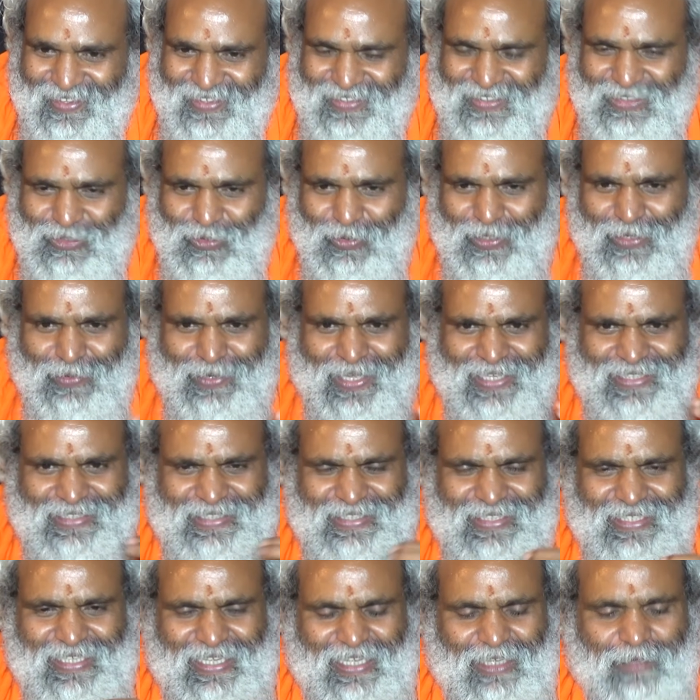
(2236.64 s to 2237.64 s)
So you can
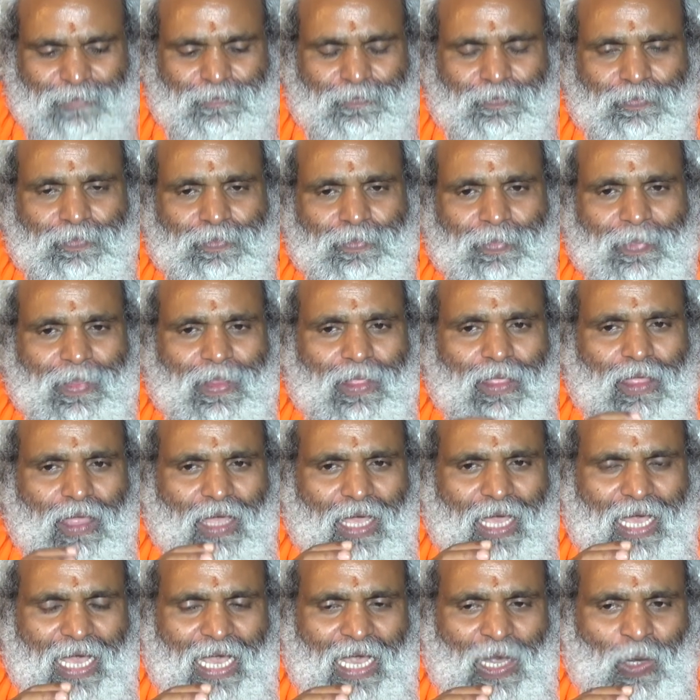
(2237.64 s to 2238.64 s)
see
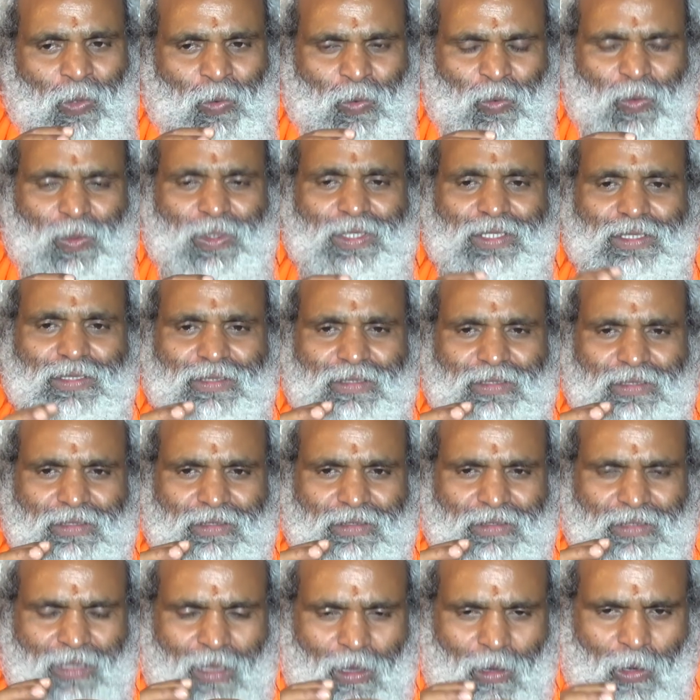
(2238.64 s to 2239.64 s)
how
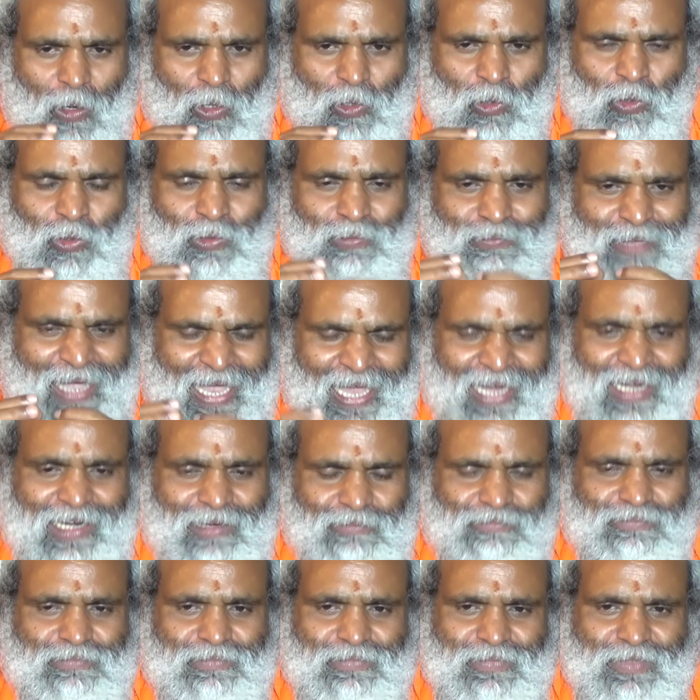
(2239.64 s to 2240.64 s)
the
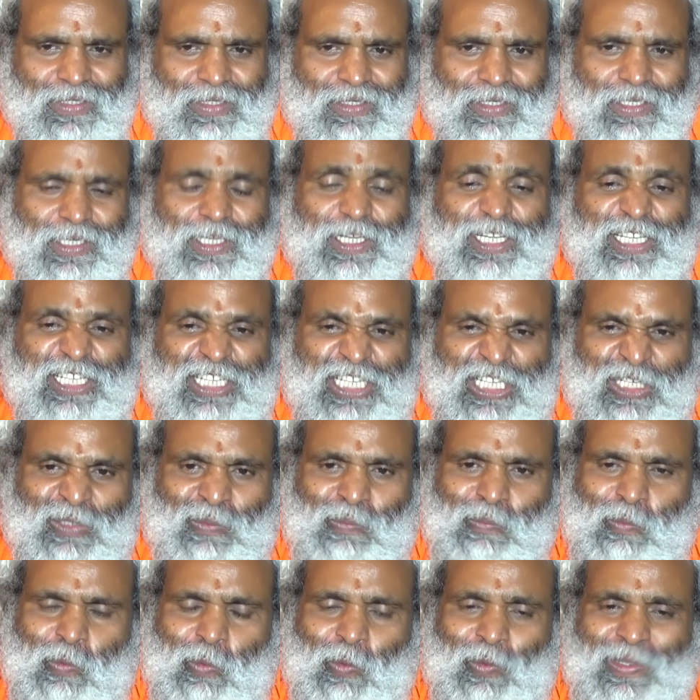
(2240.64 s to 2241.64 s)
Anumanam
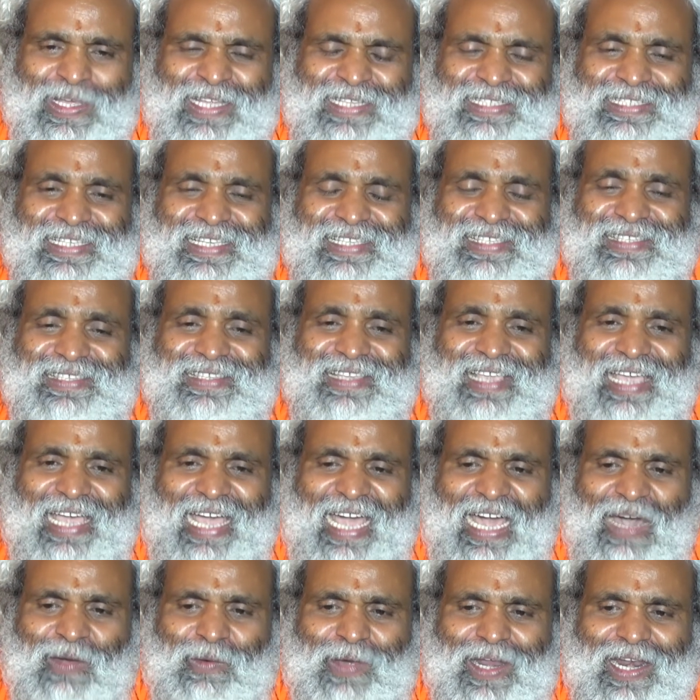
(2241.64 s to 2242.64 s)
influences
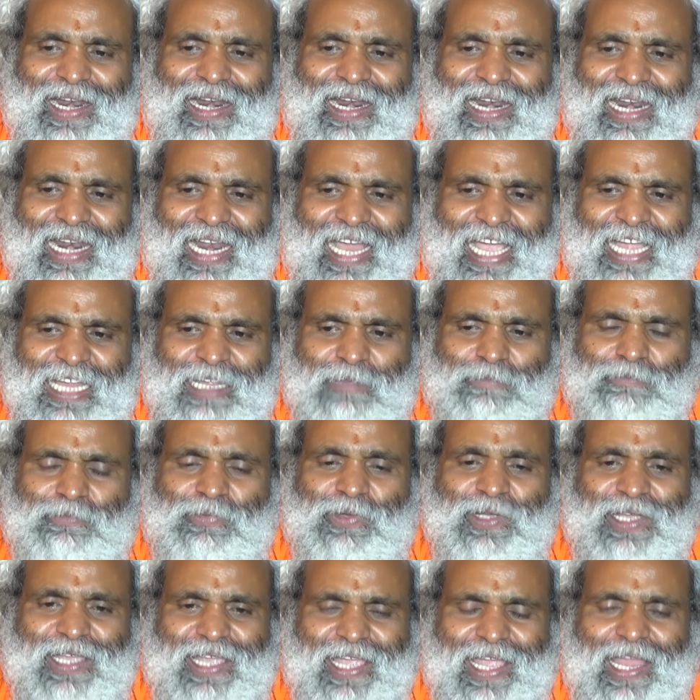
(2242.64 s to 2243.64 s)
our life
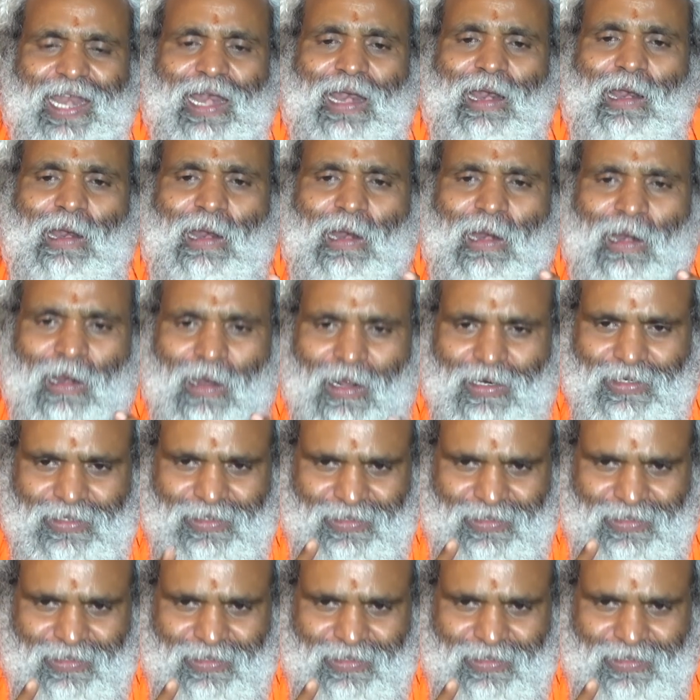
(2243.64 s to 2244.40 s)
a lot.